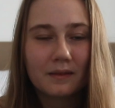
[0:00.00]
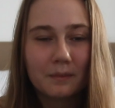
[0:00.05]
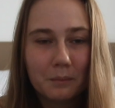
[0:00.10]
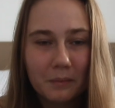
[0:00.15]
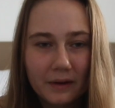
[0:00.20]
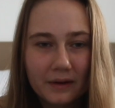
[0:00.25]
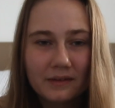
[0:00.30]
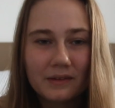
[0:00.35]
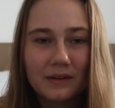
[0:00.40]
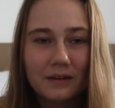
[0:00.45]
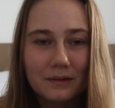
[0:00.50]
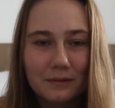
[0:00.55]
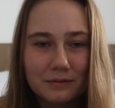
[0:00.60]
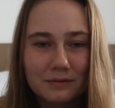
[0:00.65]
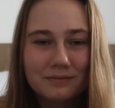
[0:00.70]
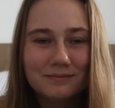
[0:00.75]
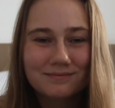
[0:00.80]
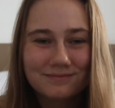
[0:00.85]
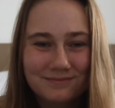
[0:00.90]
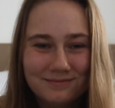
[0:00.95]
impressive.
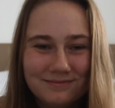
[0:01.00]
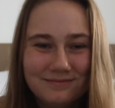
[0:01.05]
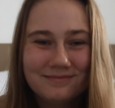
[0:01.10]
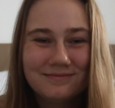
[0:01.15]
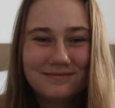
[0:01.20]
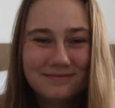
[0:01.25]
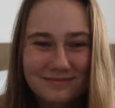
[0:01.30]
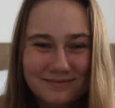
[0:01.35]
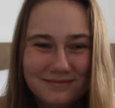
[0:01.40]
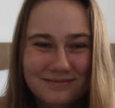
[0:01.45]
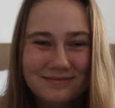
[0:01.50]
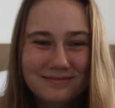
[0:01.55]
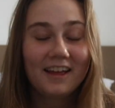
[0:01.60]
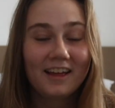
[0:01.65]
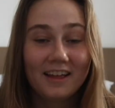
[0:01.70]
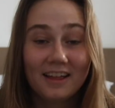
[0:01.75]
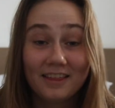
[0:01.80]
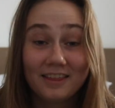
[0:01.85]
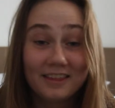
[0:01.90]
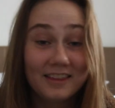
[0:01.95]

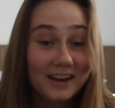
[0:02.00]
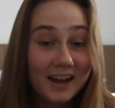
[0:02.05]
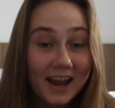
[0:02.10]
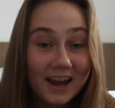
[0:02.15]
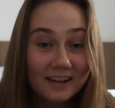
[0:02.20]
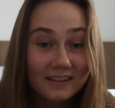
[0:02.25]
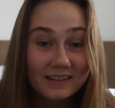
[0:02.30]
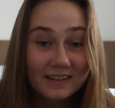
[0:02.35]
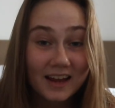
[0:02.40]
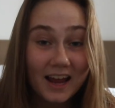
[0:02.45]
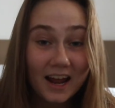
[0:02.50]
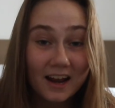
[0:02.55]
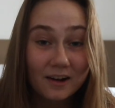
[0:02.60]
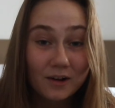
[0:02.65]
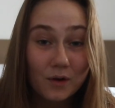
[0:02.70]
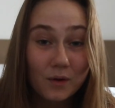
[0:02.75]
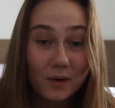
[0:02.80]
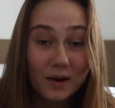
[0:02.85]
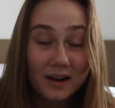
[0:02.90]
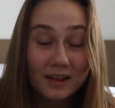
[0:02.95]
The next
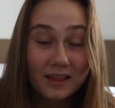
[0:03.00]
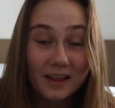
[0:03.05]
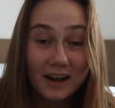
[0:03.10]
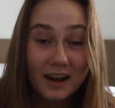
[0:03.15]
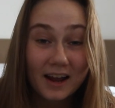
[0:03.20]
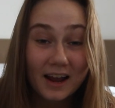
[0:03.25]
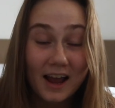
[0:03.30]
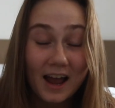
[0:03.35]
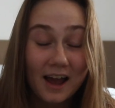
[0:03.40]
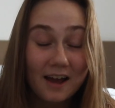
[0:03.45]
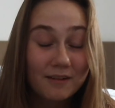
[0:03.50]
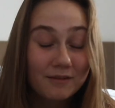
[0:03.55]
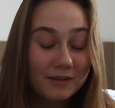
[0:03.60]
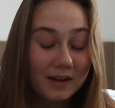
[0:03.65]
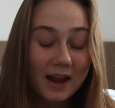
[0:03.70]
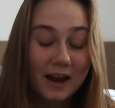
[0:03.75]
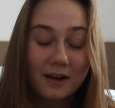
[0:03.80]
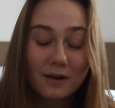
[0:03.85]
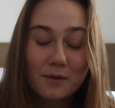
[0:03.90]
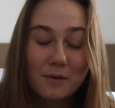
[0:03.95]
category that I have,
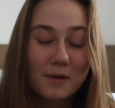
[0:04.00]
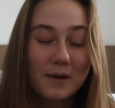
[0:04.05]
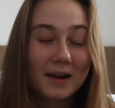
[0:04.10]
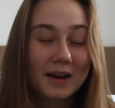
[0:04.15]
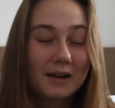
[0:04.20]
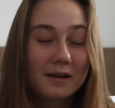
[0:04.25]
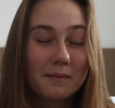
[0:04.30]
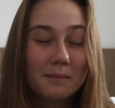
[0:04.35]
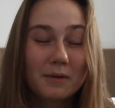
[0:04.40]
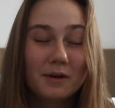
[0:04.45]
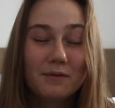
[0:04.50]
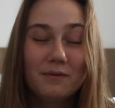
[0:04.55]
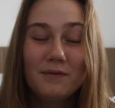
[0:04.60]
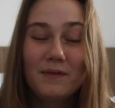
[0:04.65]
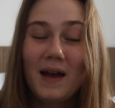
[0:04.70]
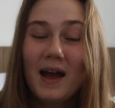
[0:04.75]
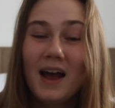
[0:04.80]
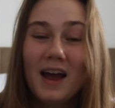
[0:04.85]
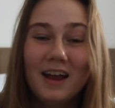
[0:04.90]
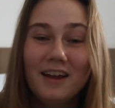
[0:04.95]
category number
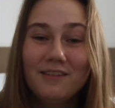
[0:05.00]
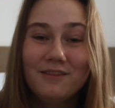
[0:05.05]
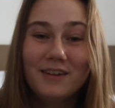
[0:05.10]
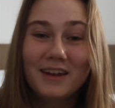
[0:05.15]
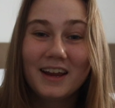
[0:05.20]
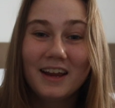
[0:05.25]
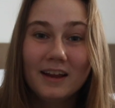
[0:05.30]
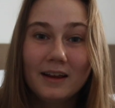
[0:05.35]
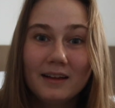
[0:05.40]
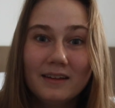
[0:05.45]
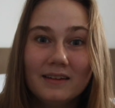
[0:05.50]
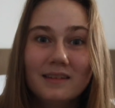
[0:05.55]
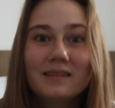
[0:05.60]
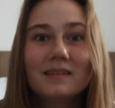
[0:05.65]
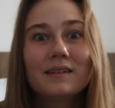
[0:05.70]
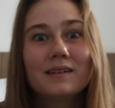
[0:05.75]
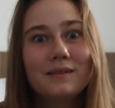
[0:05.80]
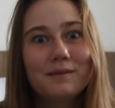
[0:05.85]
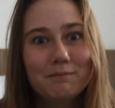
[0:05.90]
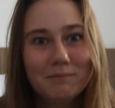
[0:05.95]
5,
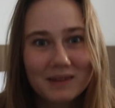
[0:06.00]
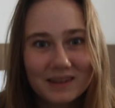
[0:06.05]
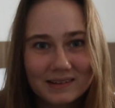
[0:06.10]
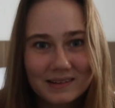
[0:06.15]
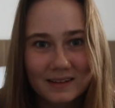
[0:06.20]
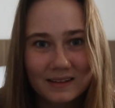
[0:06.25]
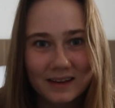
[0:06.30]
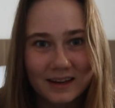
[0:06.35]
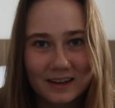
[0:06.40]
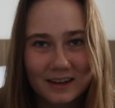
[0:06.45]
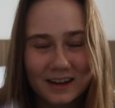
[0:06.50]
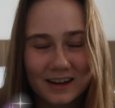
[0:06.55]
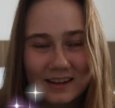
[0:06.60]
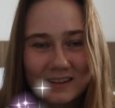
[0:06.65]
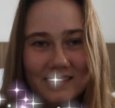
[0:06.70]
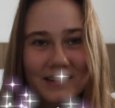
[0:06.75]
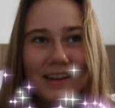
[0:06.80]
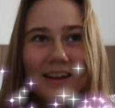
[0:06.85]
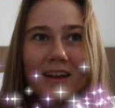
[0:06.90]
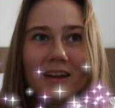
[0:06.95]
is
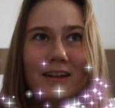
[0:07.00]
miscellaneous.